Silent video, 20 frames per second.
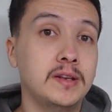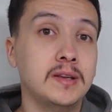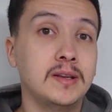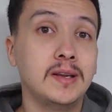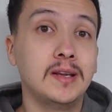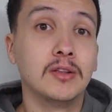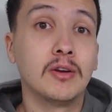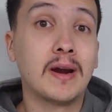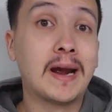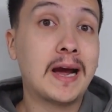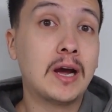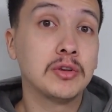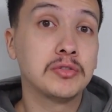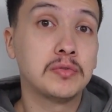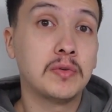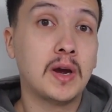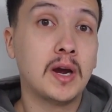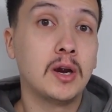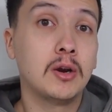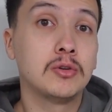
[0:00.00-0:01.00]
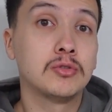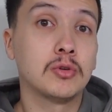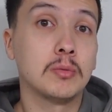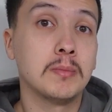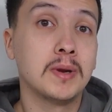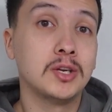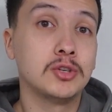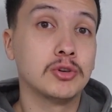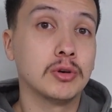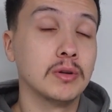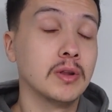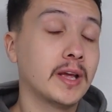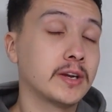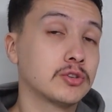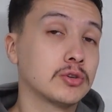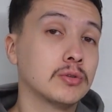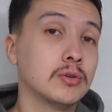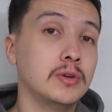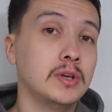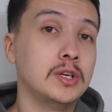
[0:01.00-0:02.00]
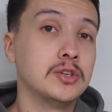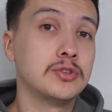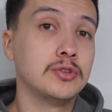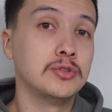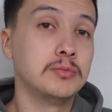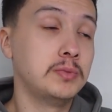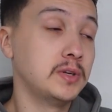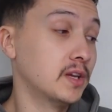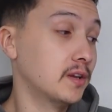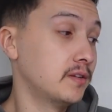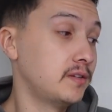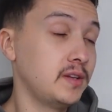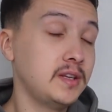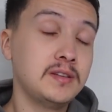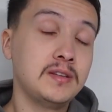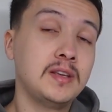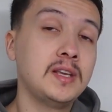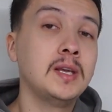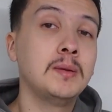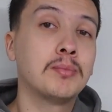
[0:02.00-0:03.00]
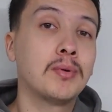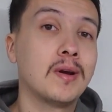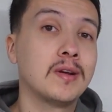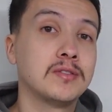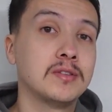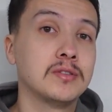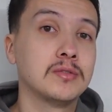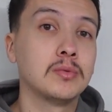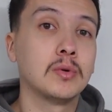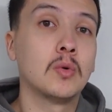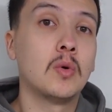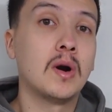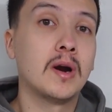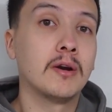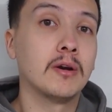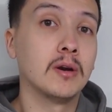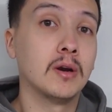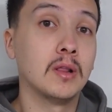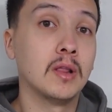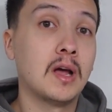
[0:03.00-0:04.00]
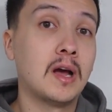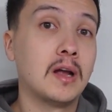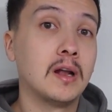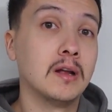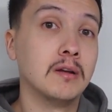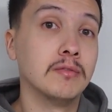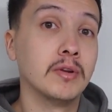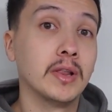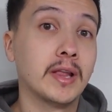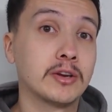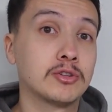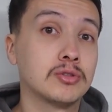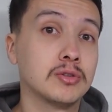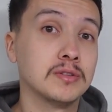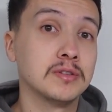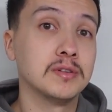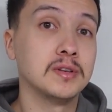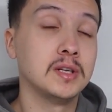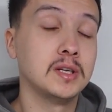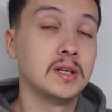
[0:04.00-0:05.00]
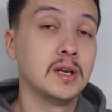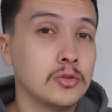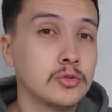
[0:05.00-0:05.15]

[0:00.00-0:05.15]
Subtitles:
to either house fires or major electrical issues because these heat presses require a lot of electricity.